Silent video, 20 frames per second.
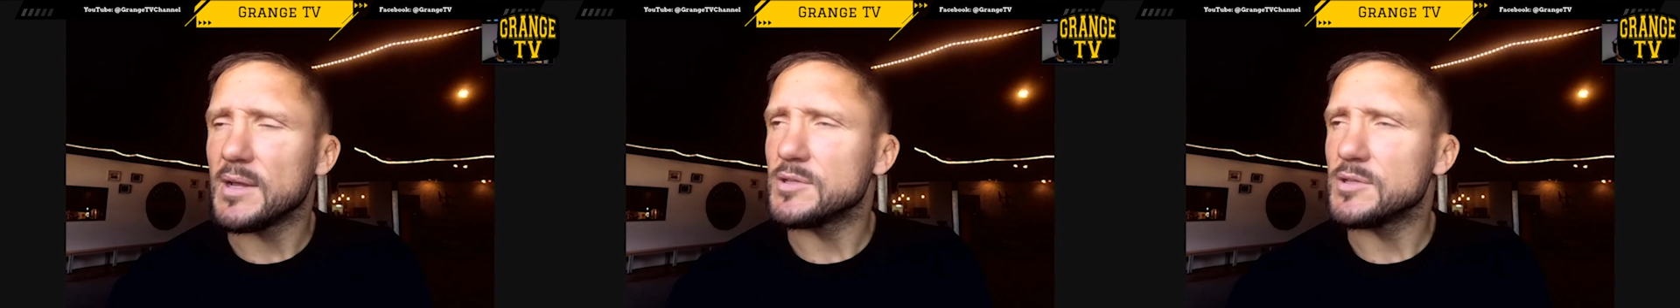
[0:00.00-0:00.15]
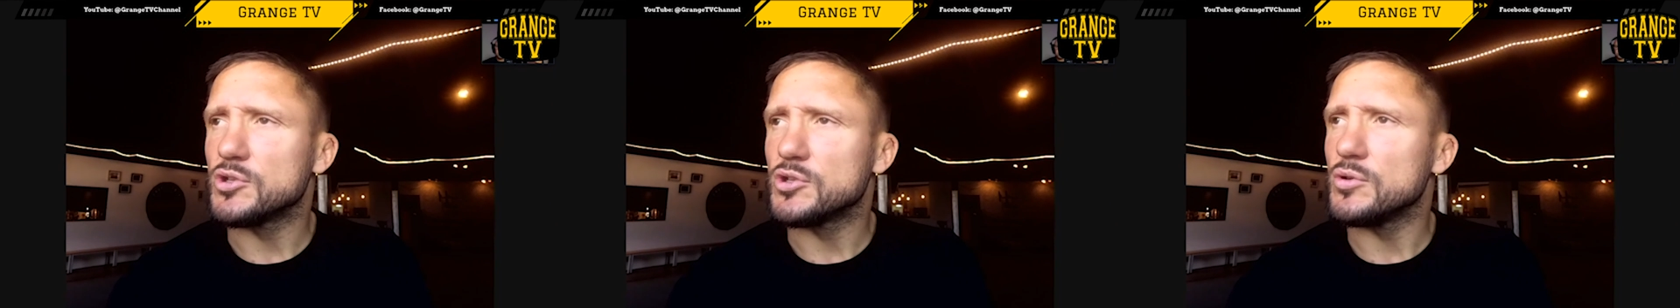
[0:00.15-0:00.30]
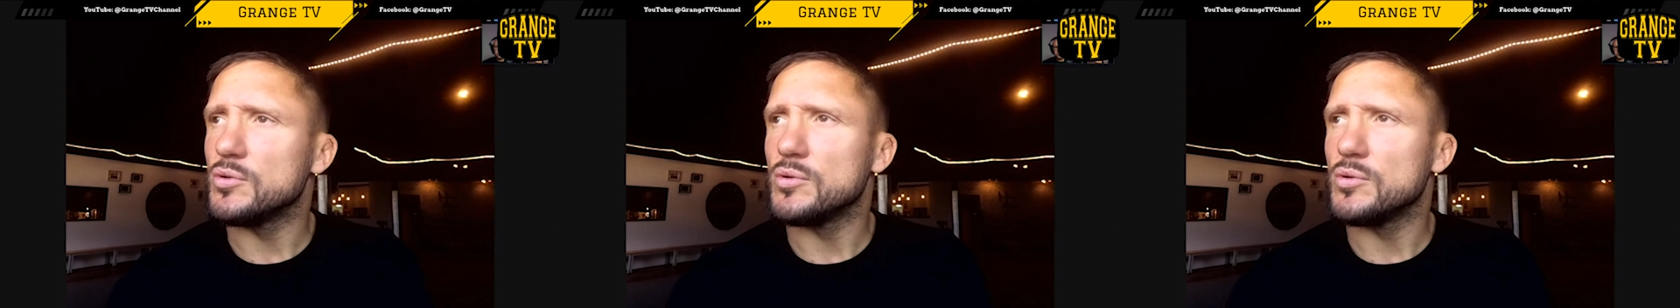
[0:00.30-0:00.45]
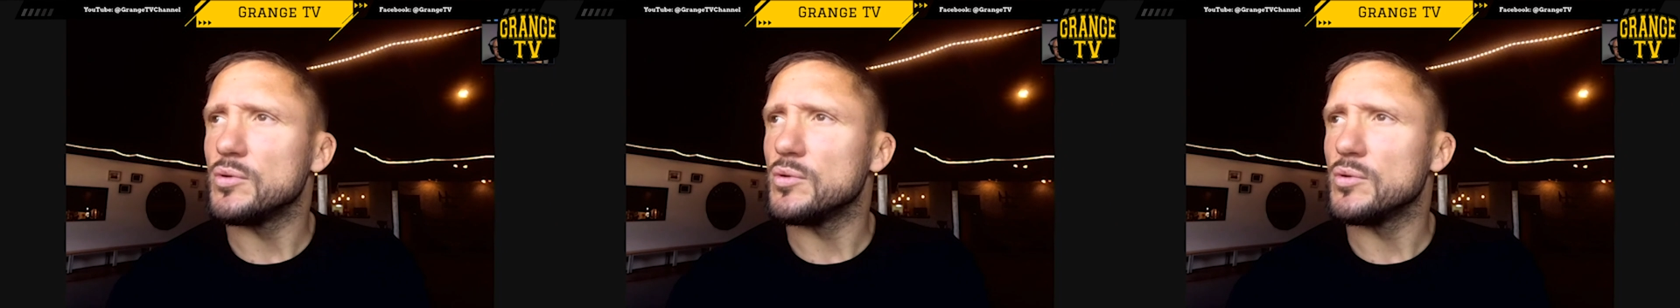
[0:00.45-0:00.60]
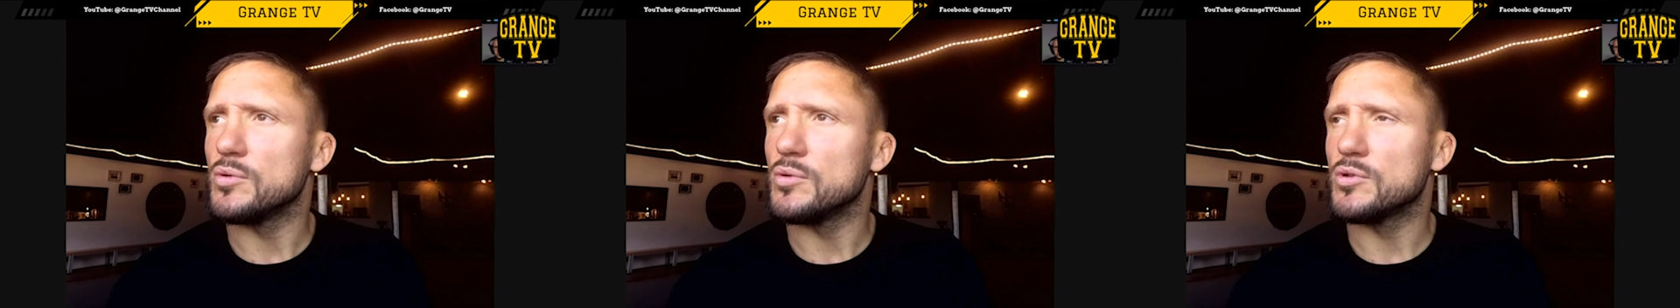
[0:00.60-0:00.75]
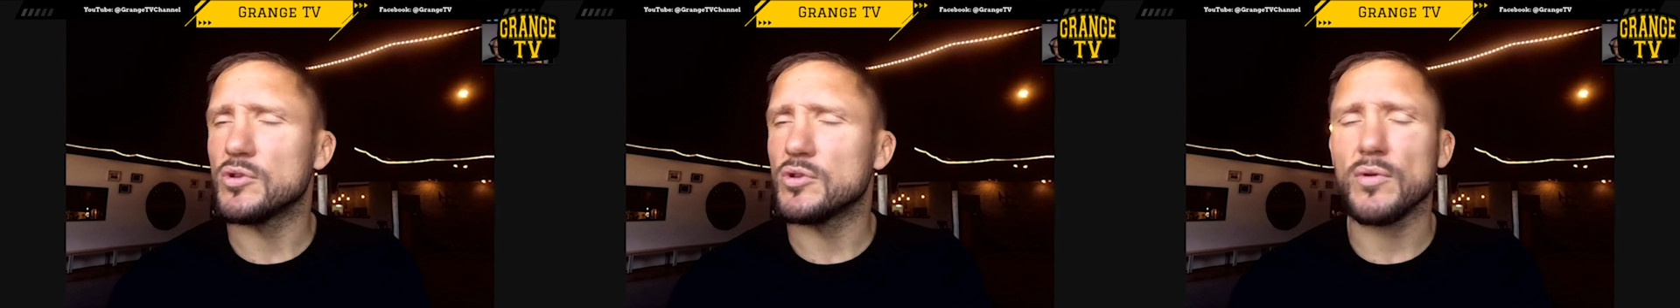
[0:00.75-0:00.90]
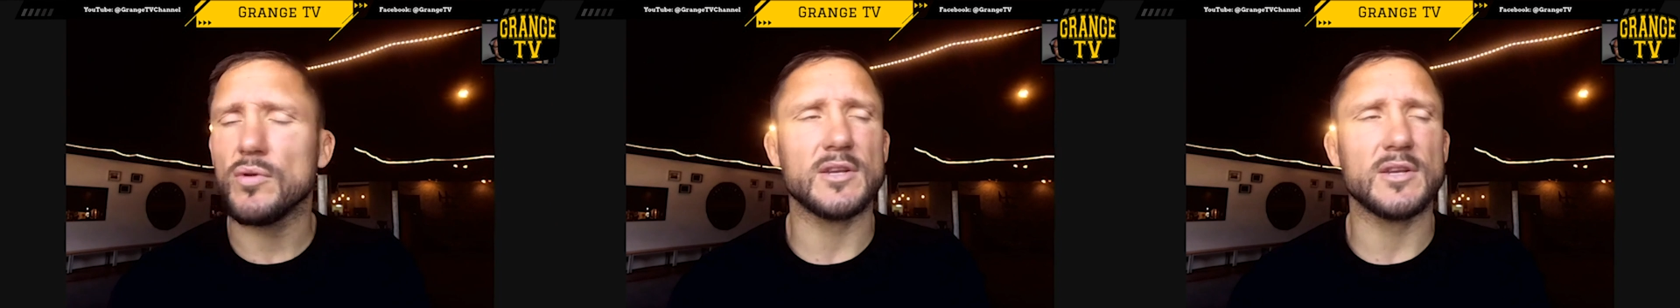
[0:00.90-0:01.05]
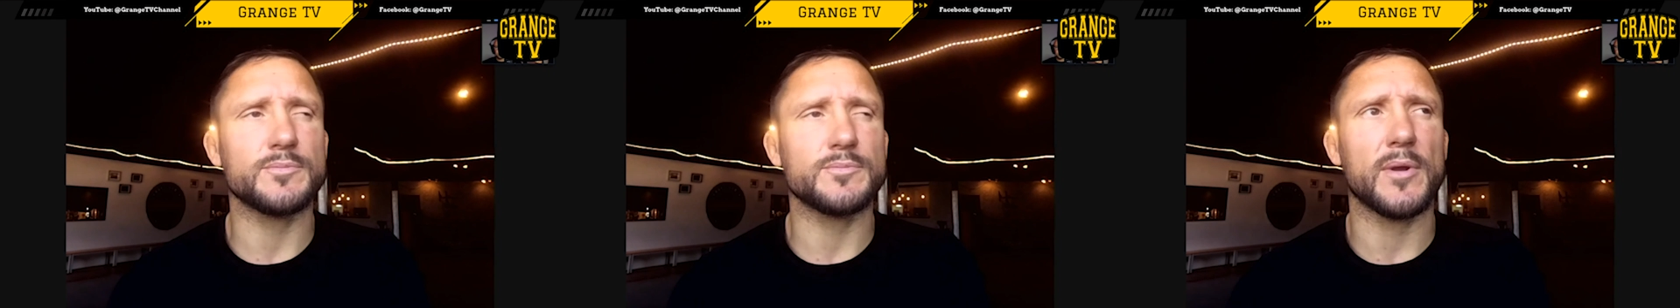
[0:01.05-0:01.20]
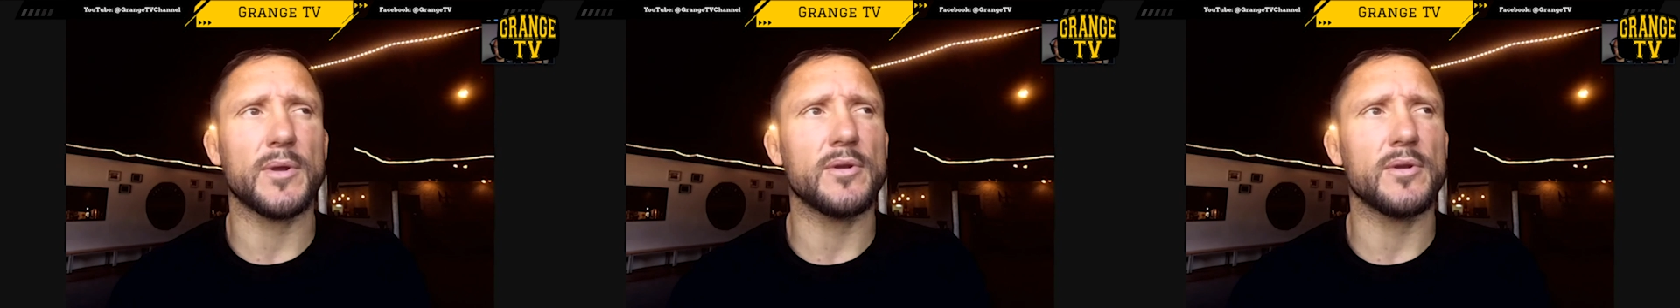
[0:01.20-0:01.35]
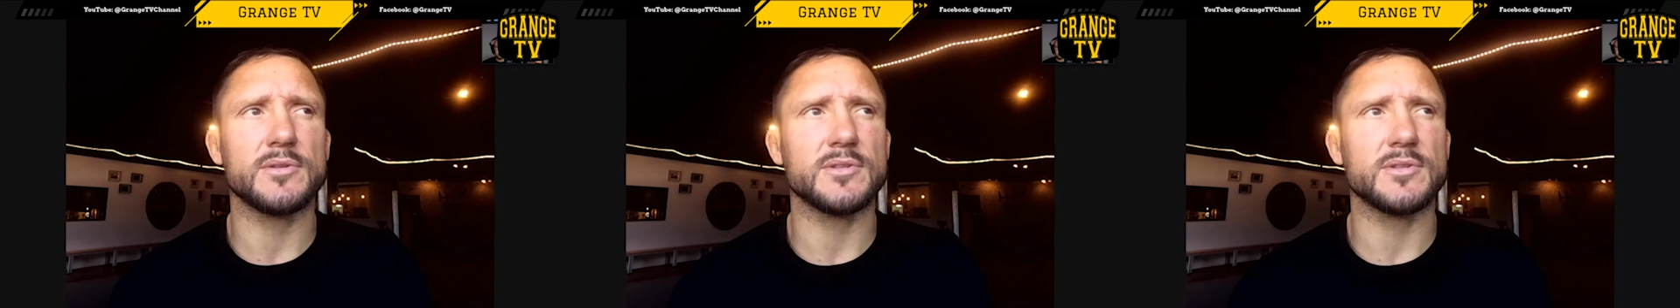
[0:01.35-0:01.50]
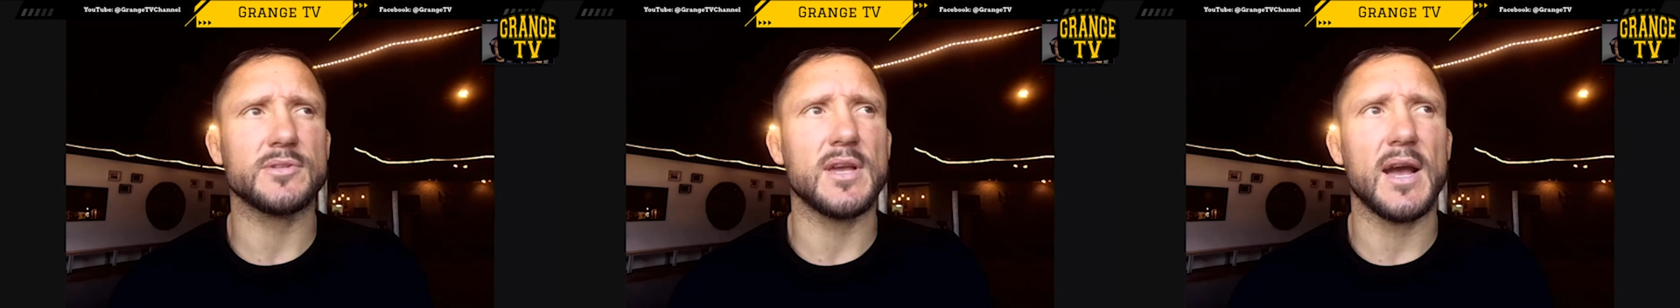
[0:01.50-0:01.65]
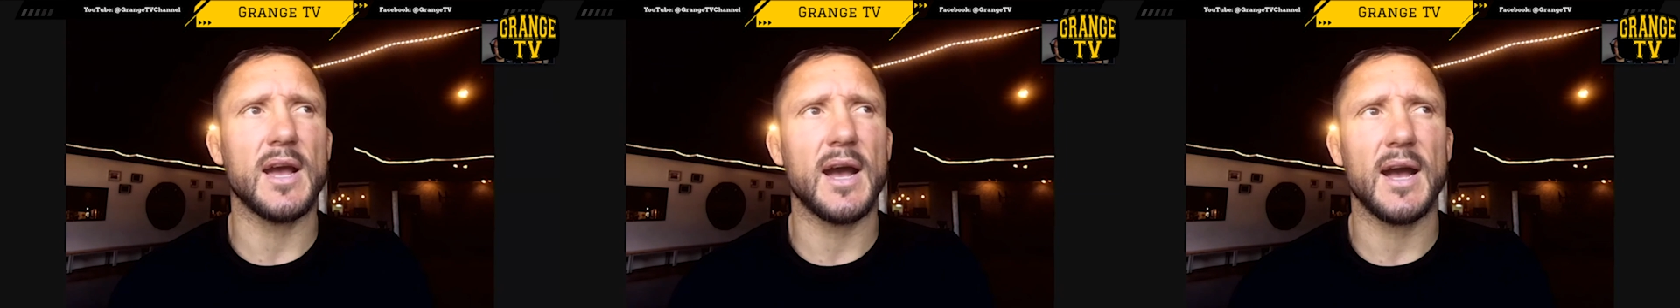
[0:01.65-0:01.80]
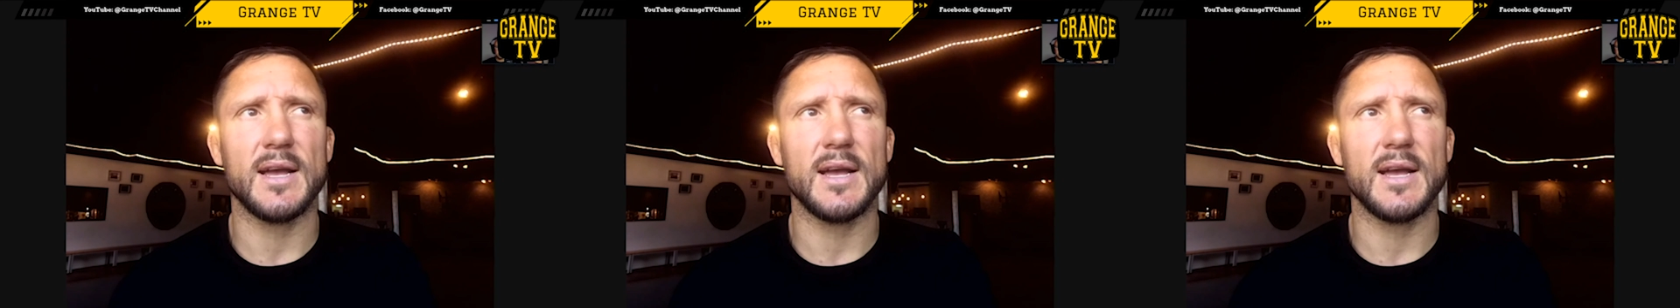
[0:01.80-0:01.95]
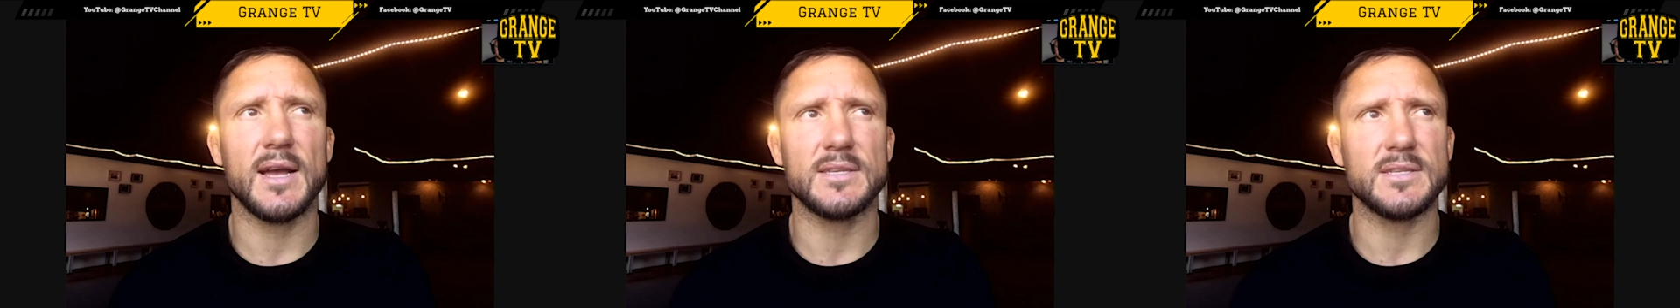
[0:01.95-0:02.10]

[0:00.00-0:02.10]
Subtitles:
Two experienced guys.